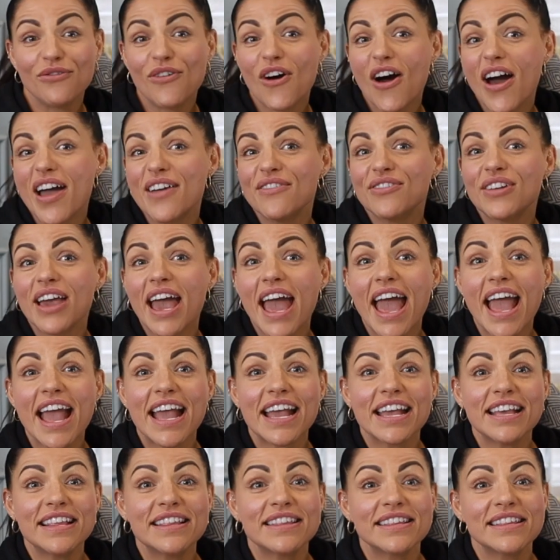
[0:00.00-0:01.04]

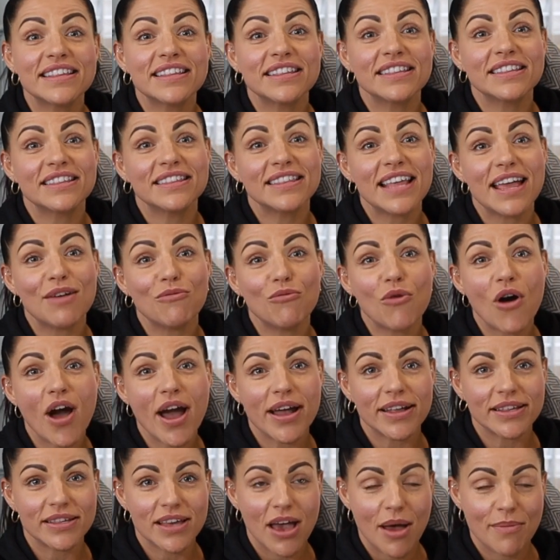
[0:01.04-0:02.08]
5Ks, then
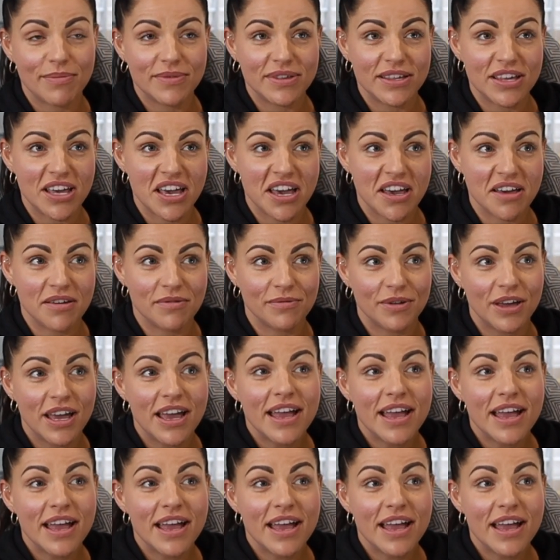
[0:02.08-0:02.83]
worked up to